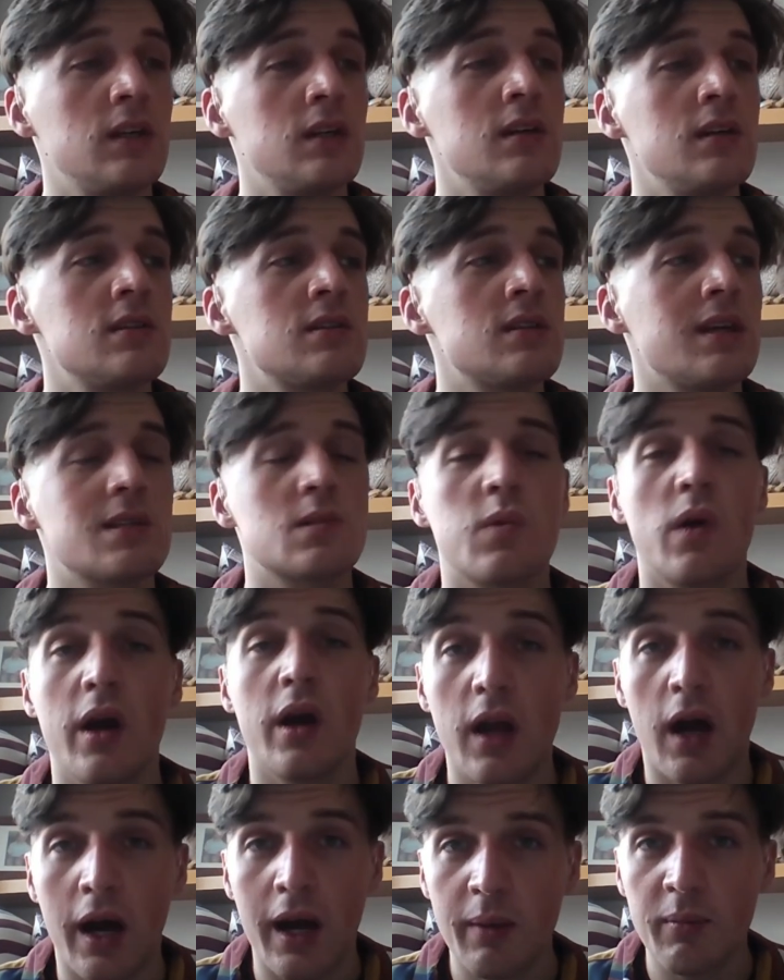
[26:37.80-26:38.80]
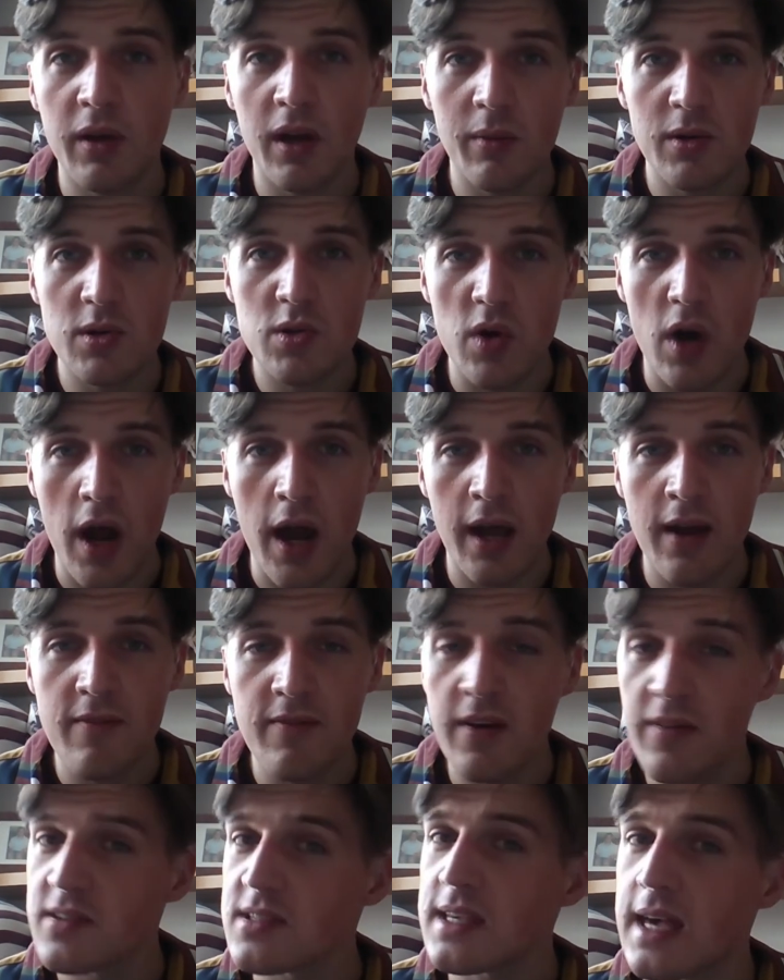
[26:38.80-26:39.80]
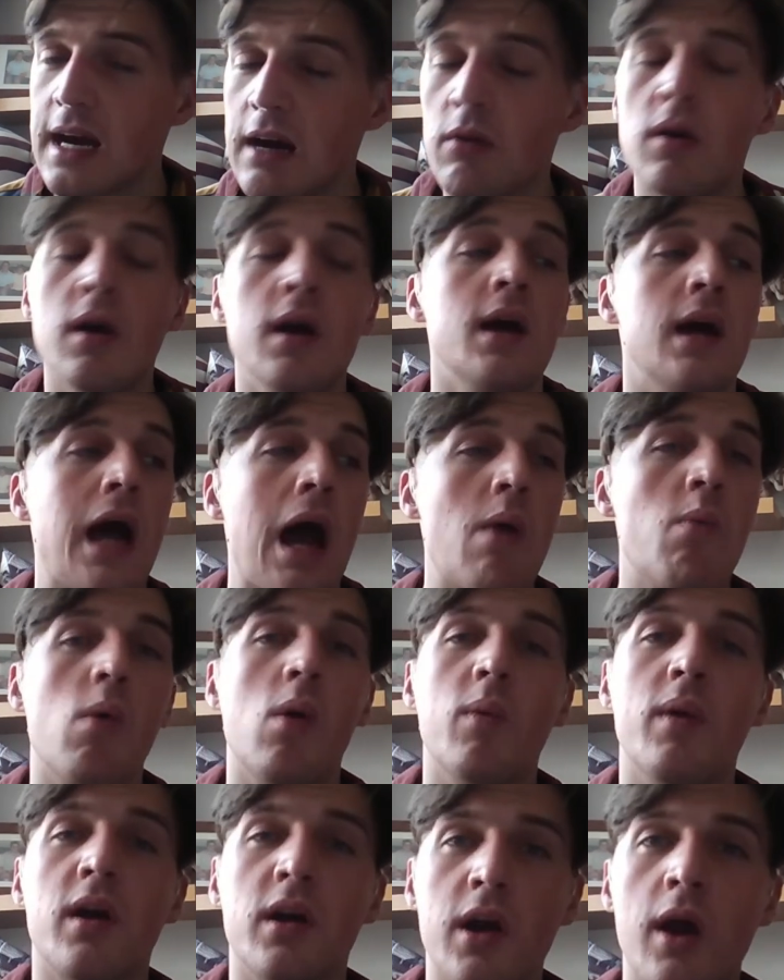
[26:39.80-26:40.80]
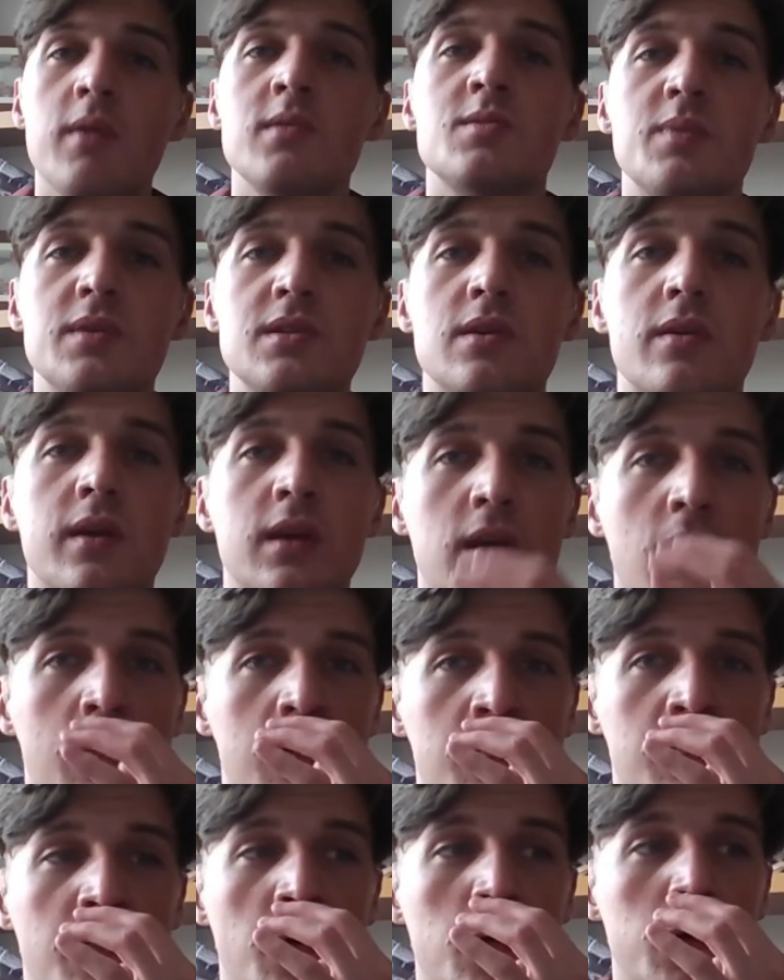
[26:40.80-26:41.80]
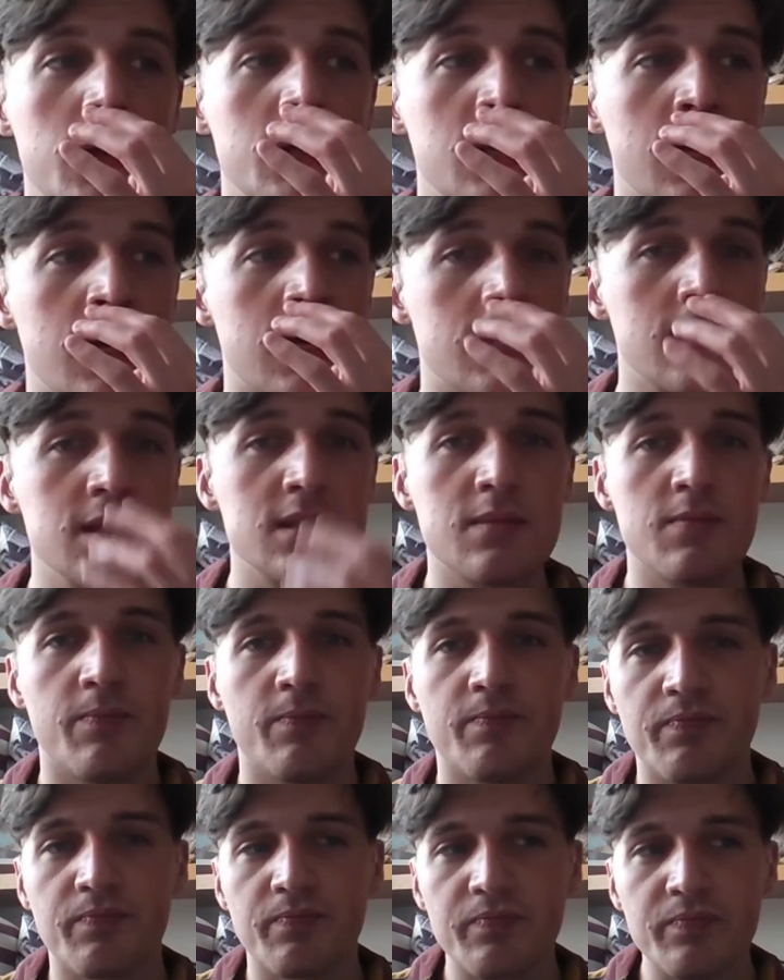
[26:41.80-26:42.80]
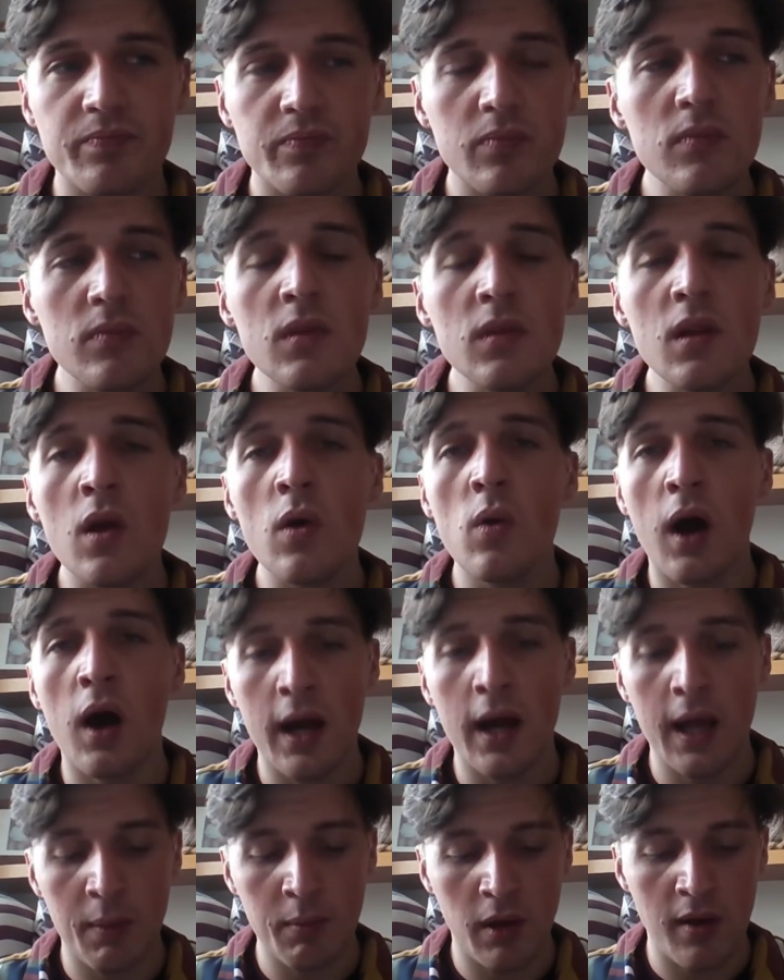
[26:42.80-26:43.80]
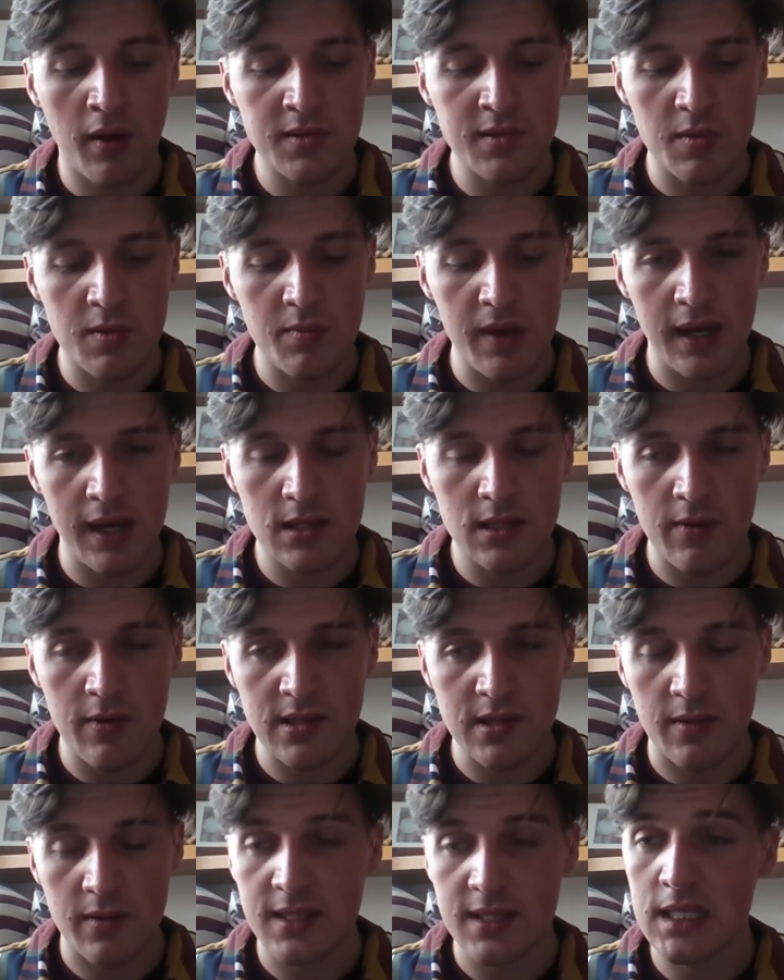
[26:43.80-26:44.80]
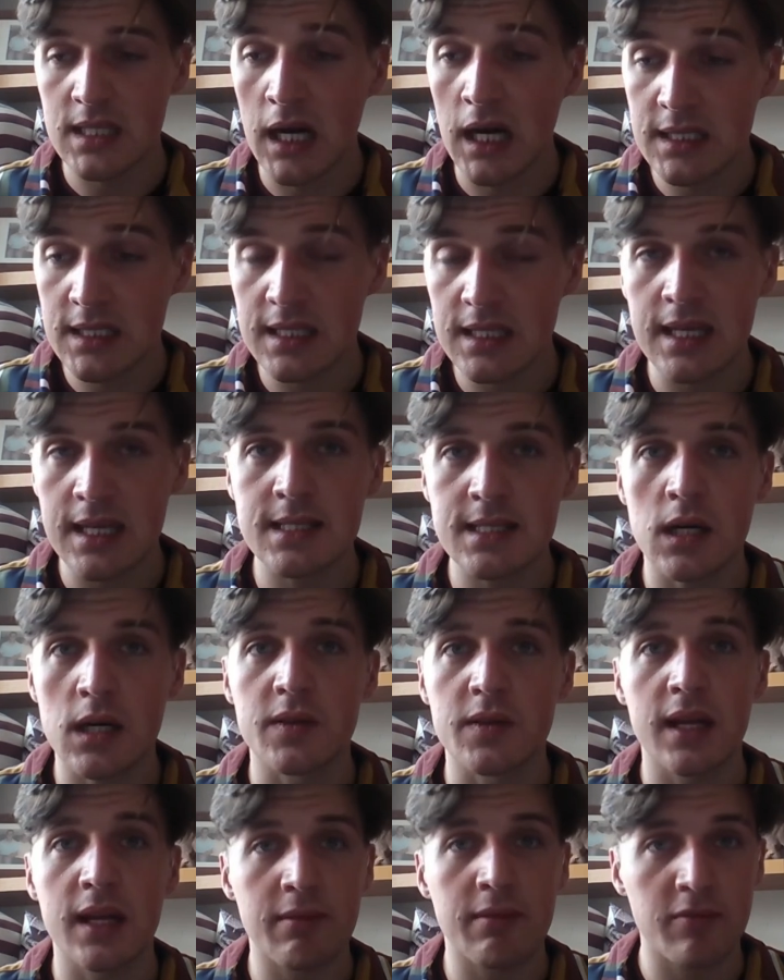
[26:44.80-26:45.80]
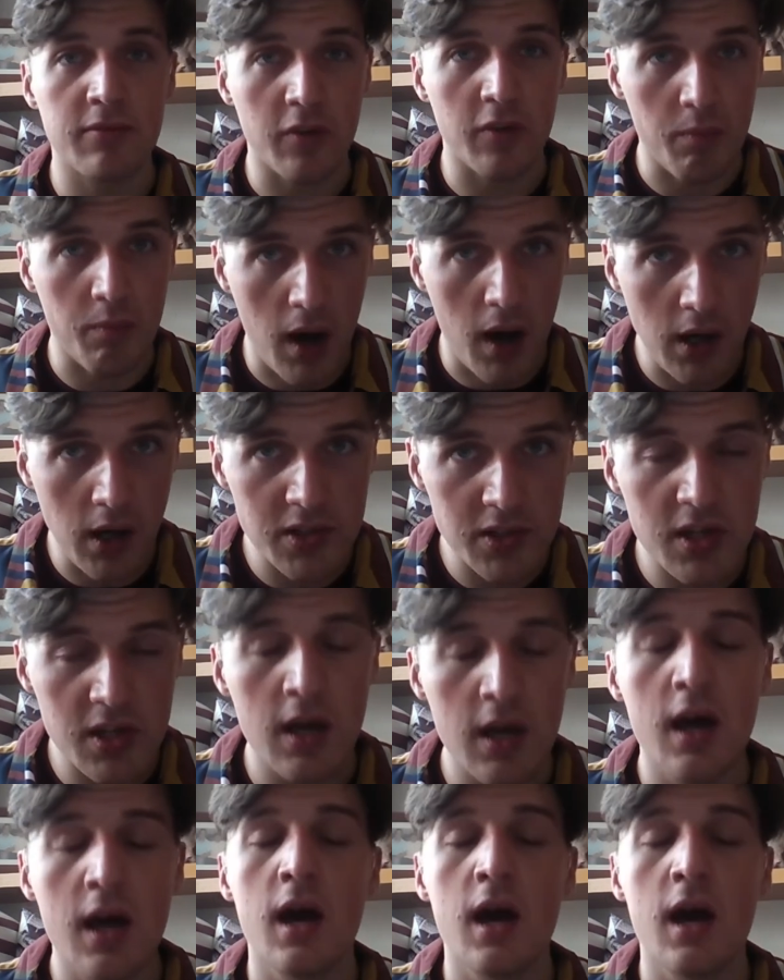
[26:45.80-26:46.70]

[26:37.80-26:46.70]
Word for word: So that's why I am going to be trying Viviscal. And what we are going to be doing going forward is I am going to be doing, so I started this on the 11th of March.